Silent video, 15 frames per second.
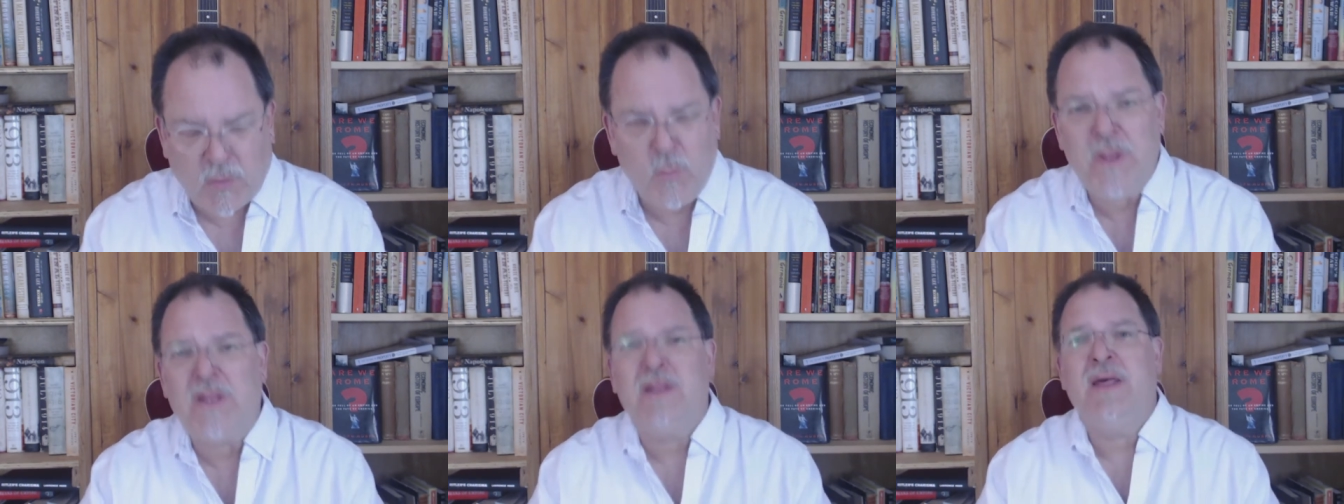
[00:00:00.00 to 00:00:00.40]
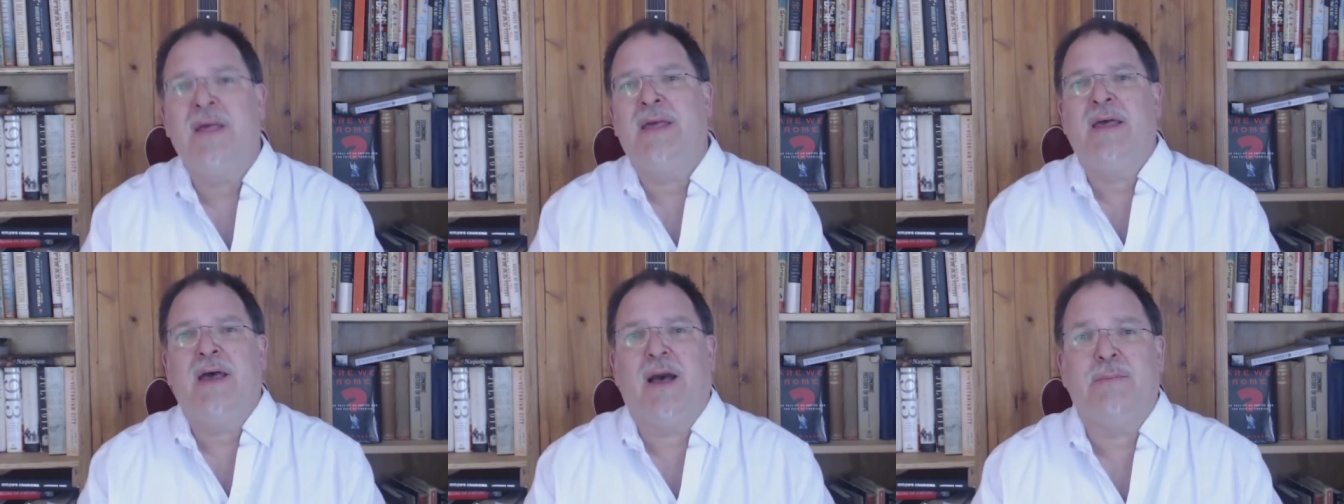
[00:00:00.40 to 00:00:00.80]
Well,
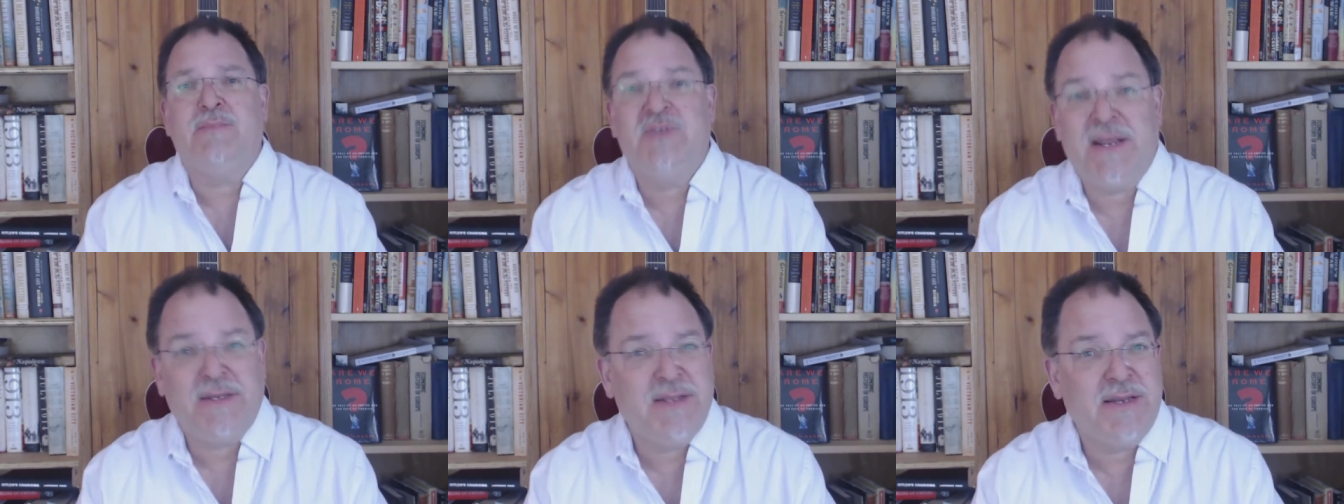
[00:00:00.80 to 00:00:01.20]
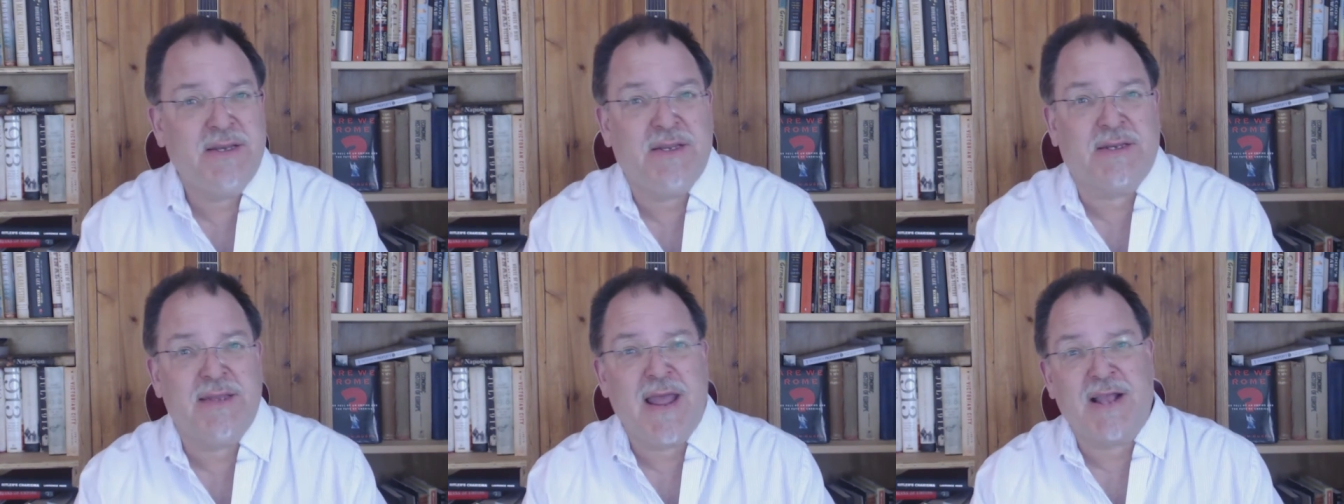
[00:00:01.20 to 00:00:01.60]
objecting
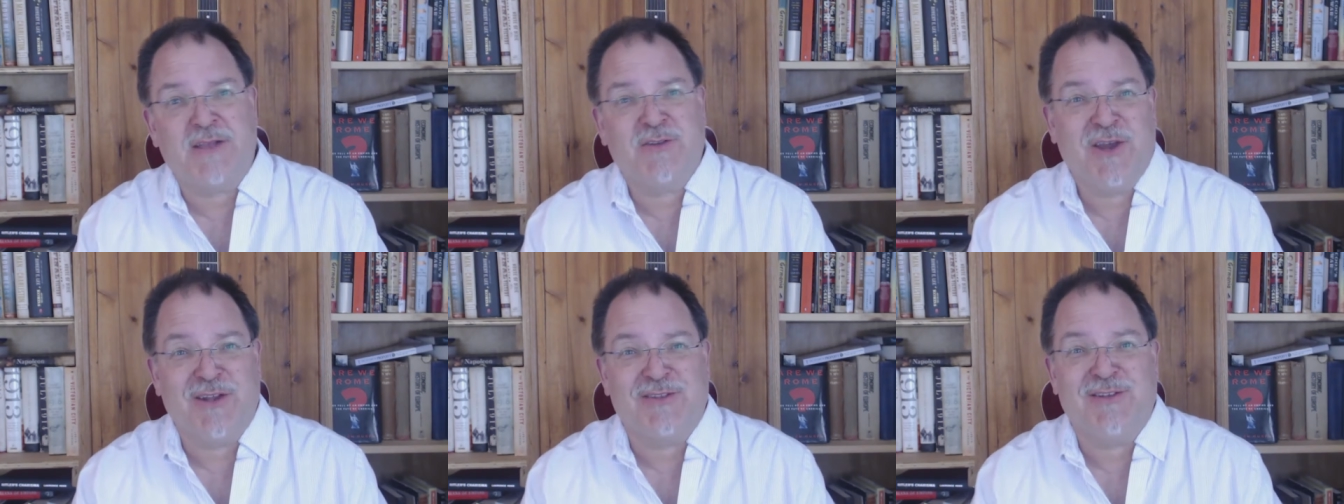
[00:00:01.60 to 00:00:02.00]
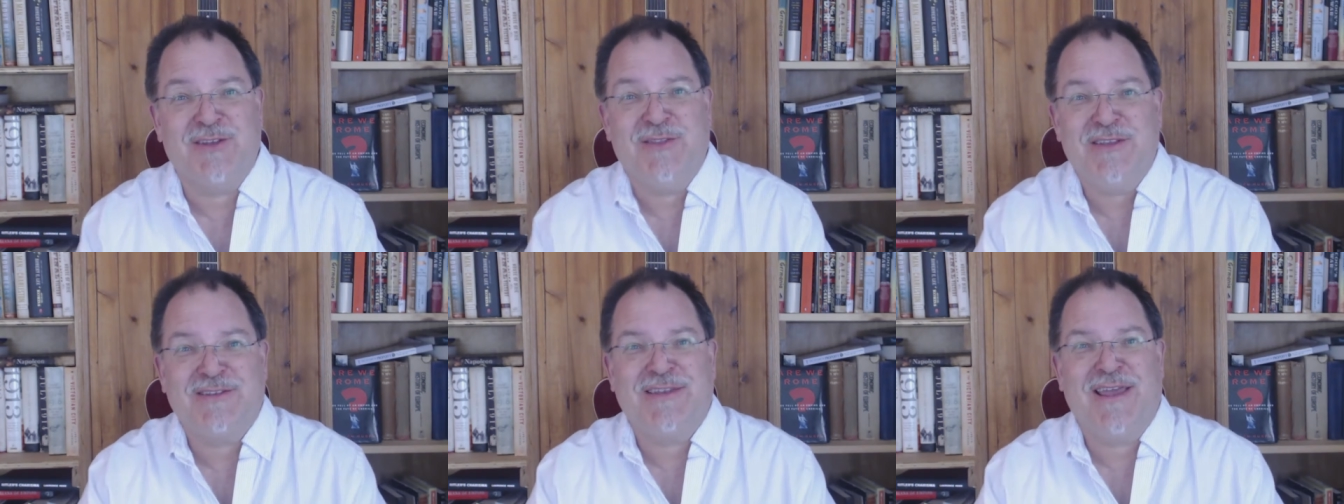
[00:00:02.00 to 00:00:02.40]
to tax cuts
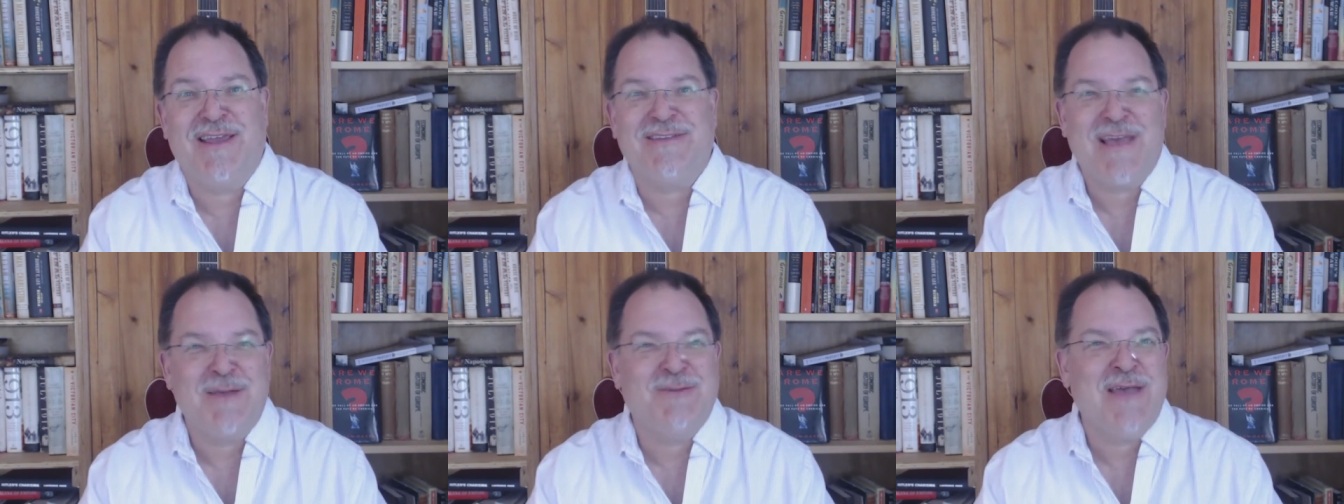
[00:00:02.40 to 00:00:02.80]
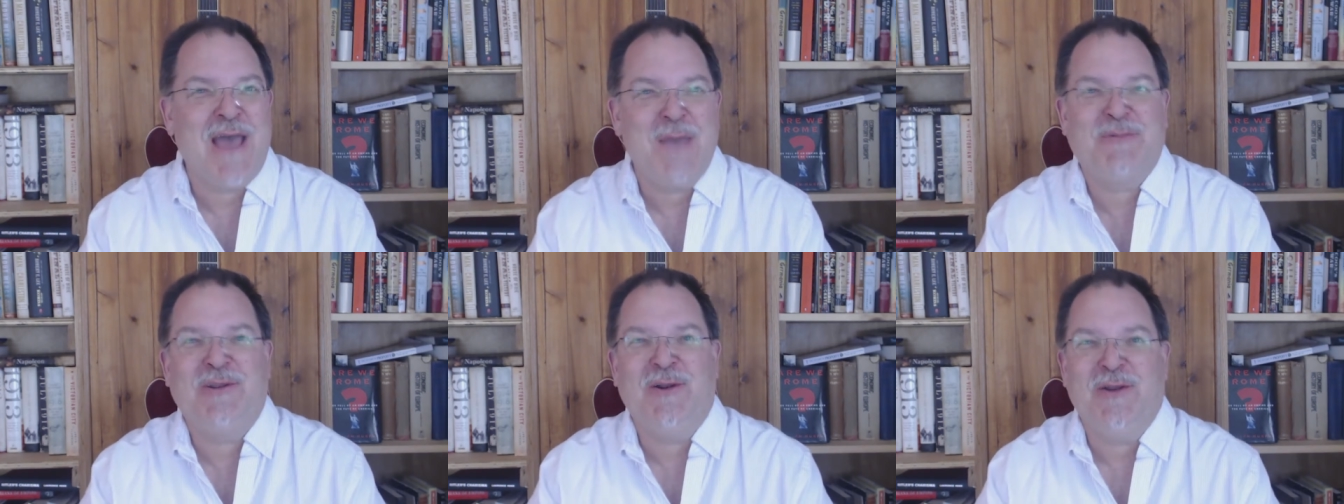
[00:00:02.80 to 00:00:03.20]
in this case has
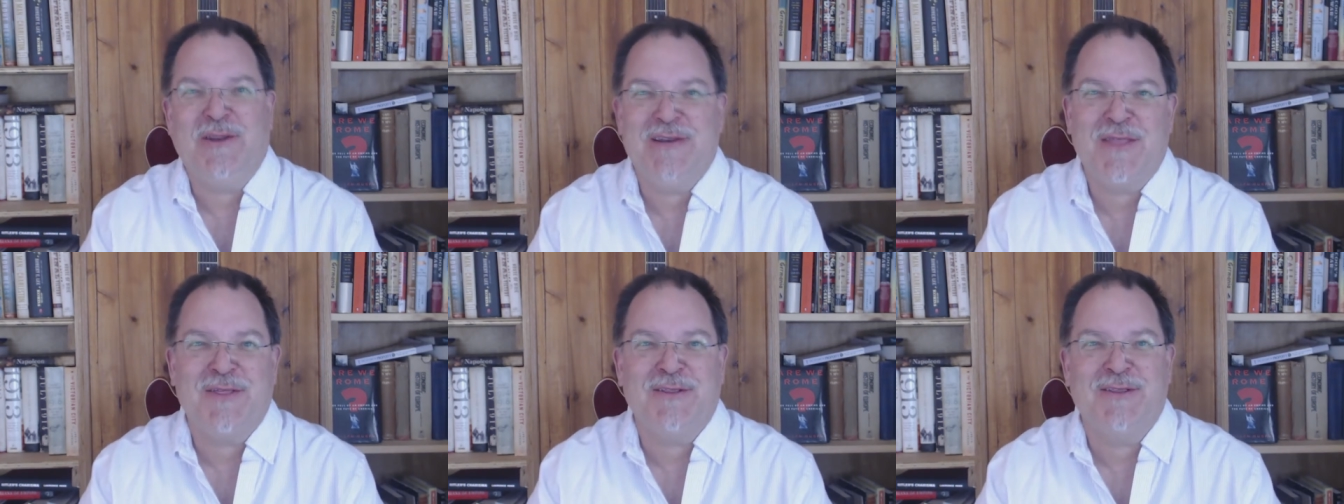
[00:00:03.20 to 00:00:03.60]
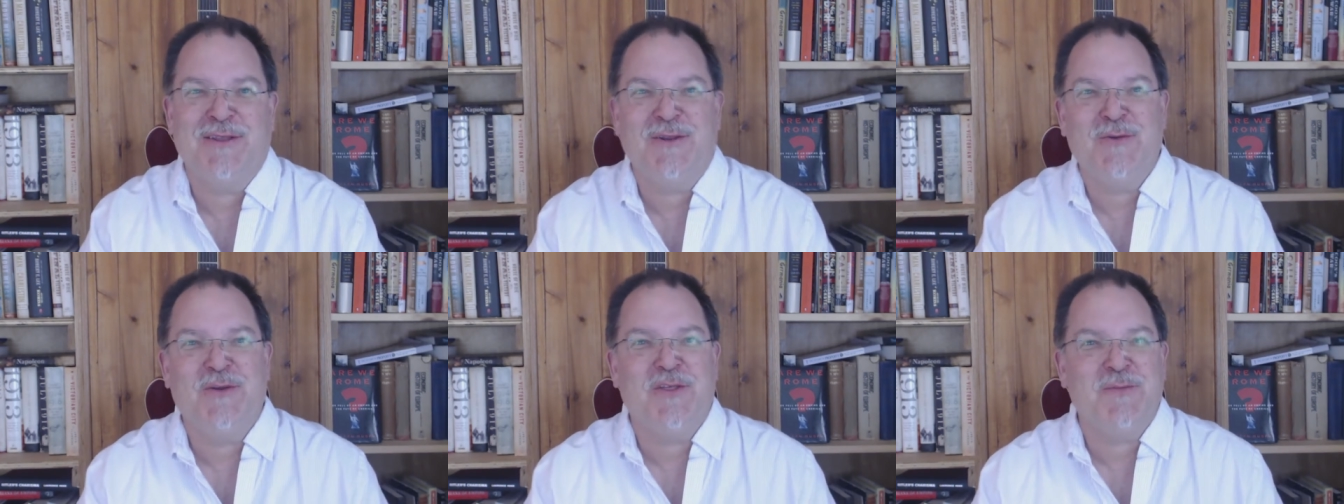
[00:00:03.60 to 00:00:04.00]
absolutely nothing
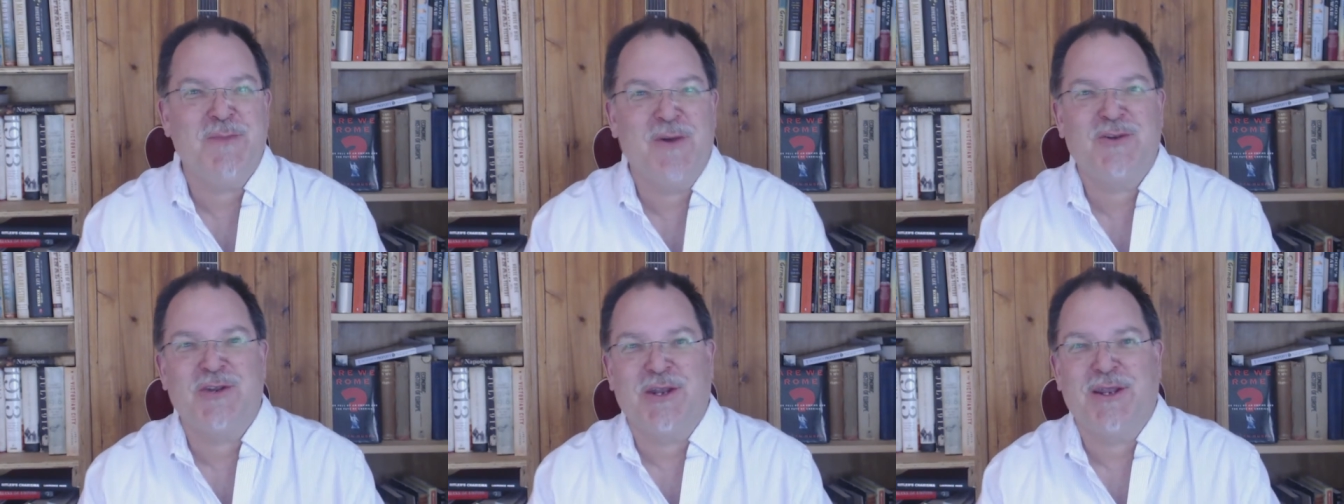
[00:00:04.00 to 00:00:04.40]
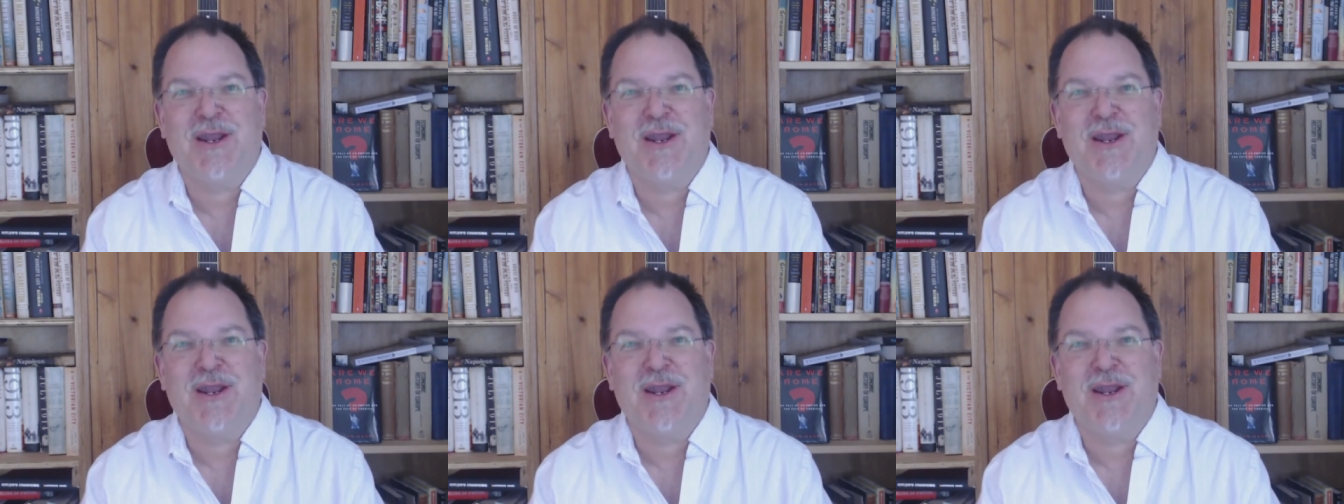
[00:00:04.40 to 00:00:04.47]
to do with emotion,